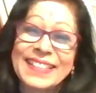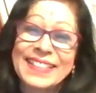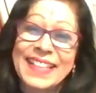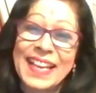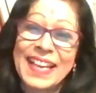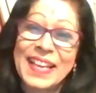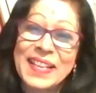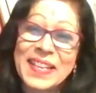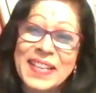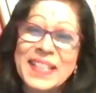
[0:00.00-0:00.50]

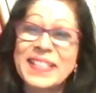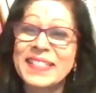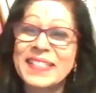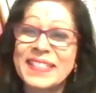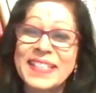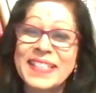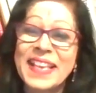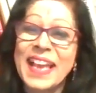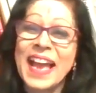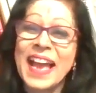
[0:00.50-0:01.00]
there
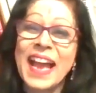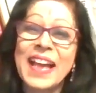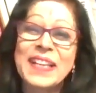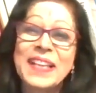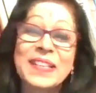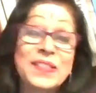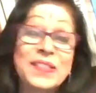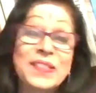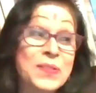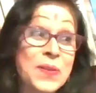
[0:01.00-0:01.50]
is,
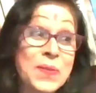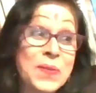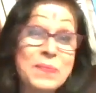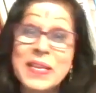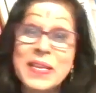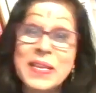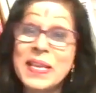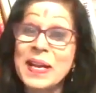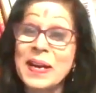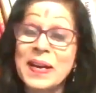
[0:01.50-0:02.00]
and so
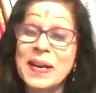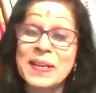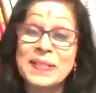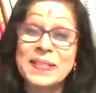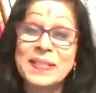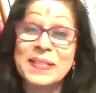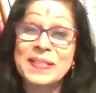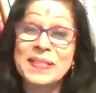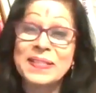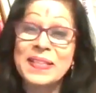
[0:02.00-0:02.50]
many
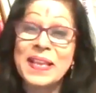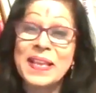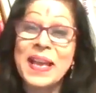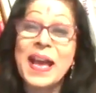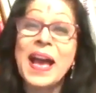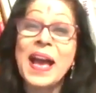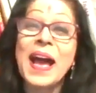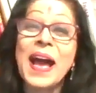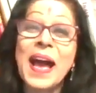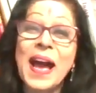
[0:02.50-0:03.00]
artists
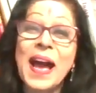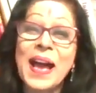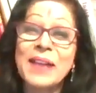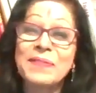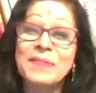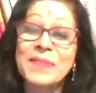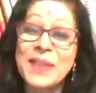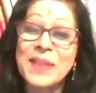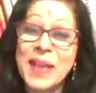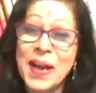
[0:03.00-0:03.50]

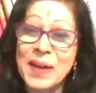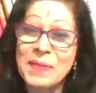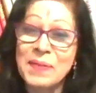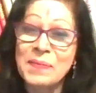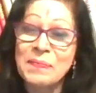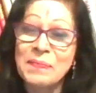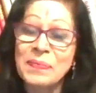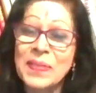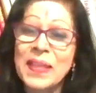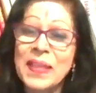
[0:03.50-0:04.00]
have now.
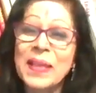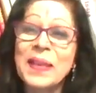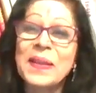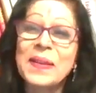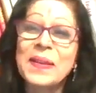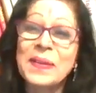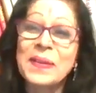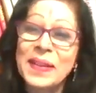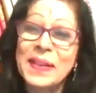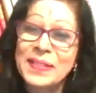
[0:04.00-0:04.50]

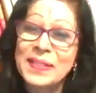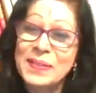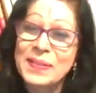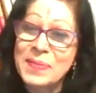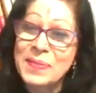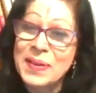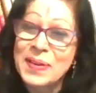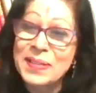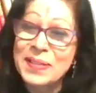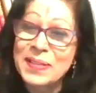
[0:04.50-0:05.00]
Look at the
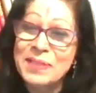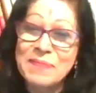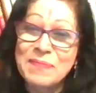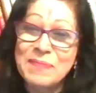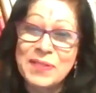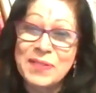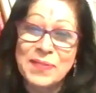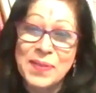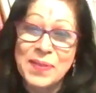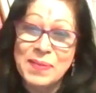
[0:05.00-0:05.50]
world of
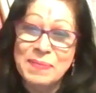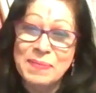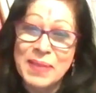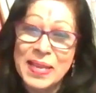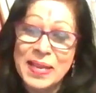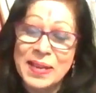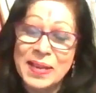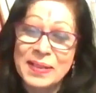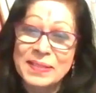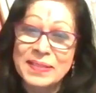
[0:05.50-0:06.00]
performing
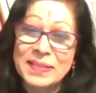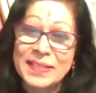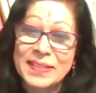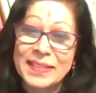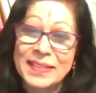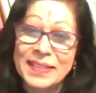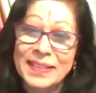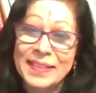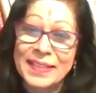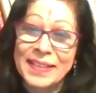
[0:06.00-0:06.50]

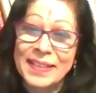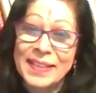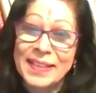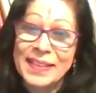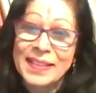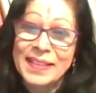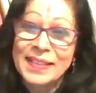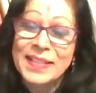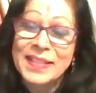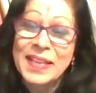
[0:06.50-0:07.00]

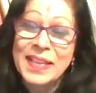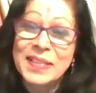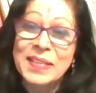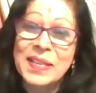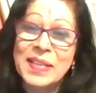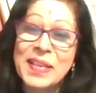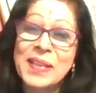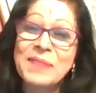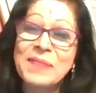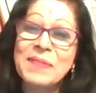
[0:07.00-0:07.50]
arts. That
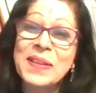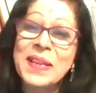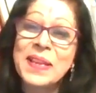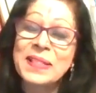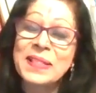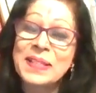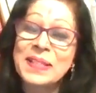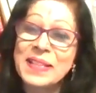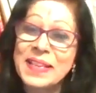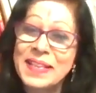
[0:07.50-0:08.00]
even
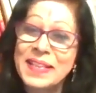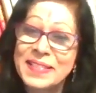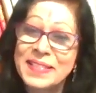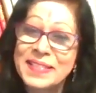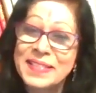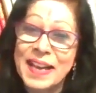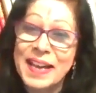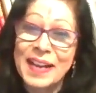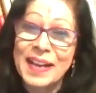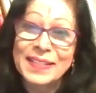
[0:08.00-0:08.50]
in these
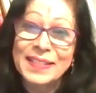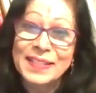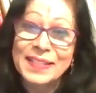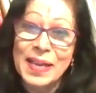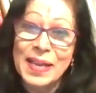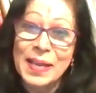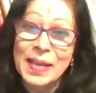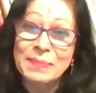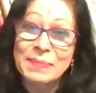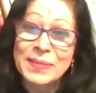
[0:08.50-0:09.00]
dark
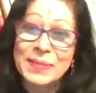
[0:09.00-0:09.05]
times,